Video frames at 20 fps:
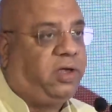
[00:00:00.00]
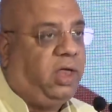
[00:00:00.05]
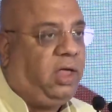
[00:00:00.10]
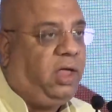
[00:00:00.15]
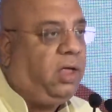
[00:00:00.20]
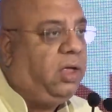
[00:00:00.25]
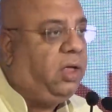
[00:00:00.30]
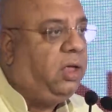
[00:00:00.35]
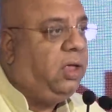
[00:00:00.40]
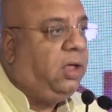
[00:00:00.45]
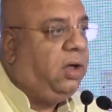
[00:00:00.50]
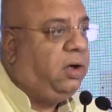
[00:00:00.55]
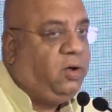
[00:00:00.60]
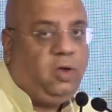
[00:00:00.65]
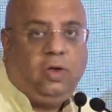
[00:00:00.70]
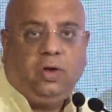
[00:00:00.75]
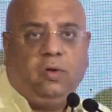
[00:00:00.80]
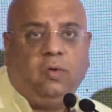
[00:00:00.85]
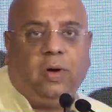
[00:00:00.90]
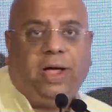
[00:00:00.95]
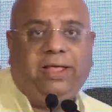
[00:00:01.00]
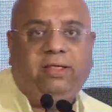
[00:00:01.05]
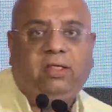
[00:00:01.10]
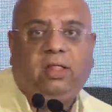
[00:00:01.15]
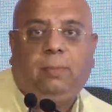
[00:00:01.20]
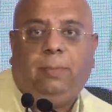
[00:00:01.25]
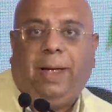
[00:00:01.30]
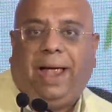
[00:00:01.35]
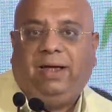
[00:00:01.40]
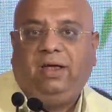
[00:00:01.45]
Do you know why is
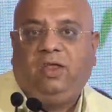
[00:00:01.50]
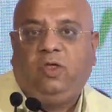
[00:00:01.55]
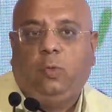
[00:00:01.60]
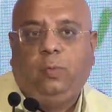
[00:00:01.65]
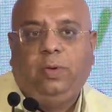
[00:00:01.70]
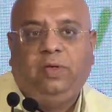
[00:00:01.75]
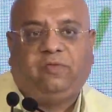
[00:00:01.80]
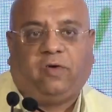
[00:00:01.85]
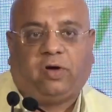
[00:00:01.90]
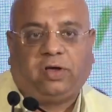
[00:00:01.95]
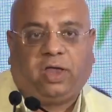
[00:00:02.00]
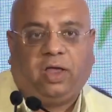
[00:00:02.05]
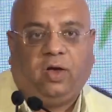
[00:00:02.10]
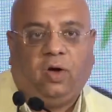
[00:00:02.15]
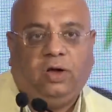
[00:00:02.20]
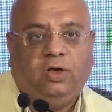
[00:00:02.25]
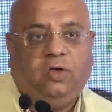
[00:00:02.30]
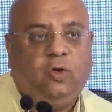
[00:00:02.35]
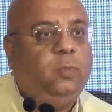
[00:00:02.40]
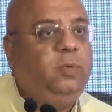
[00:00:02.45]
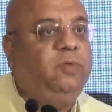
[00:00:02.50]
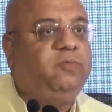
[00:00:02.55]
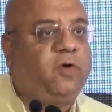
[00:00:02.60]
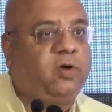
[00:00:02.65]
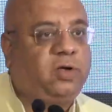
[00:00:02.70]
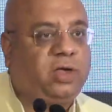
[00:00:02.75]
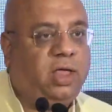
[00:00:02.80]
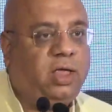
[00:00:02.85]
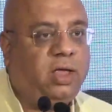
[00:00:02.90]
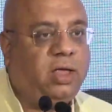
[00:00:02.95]
the band UB40 called
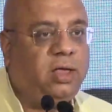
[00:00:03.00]
UB40?